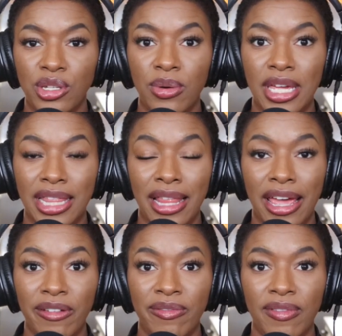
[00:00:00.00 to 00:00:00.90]
doing in
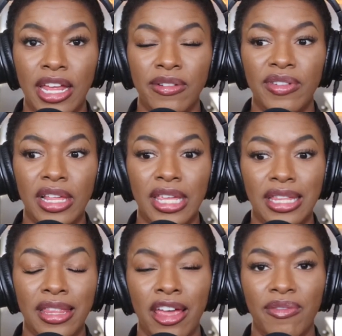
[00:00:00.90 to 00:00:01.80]
life and feeling
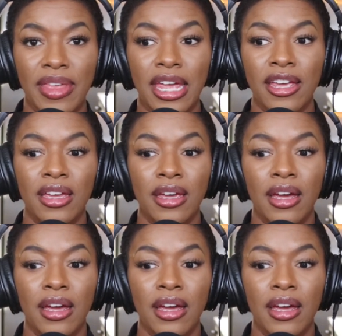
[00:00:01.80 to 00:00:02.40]
in life. Like,